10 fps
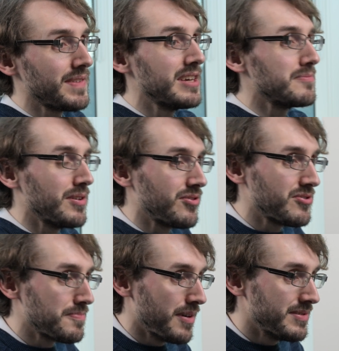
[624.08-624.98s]
of the
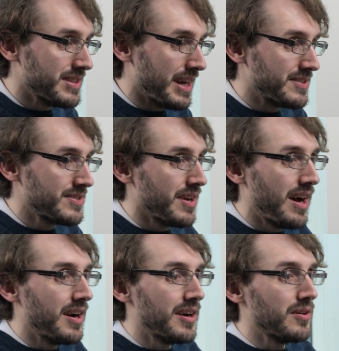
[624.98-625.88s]
admissions process,
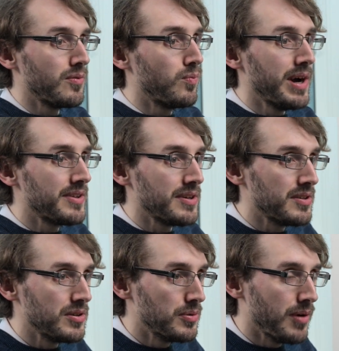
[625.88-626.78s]
whether
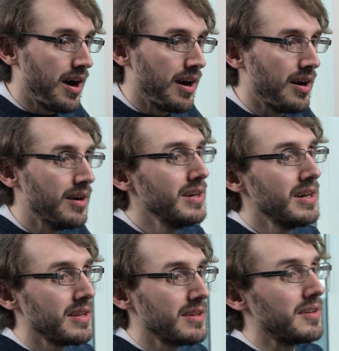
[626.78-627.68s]
you are
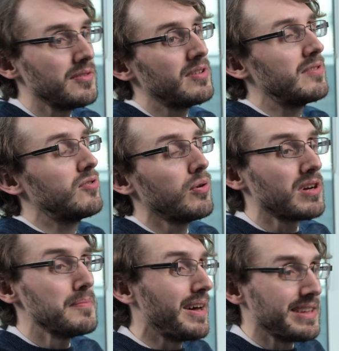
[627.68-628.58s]

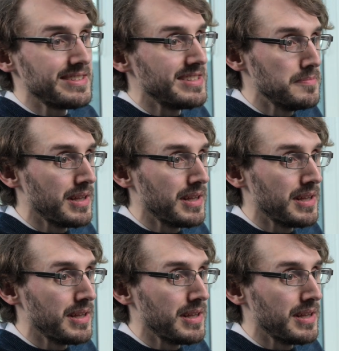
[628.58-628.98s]
talking about this in the